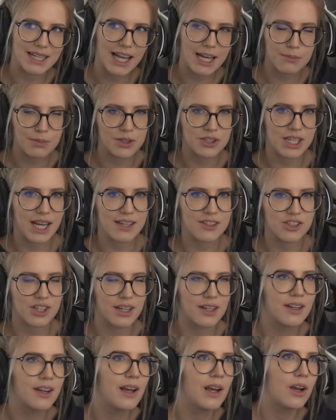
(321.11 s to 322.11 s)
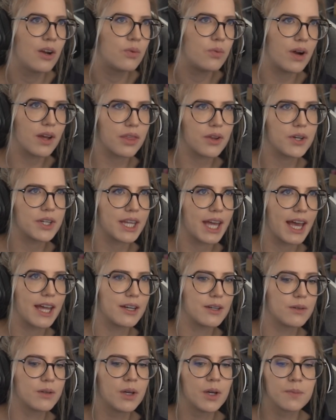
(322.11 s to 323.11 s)
luck protection, rather
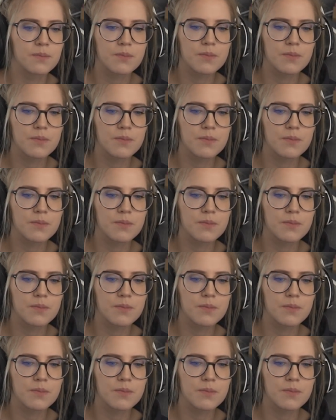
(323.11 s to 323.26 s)
than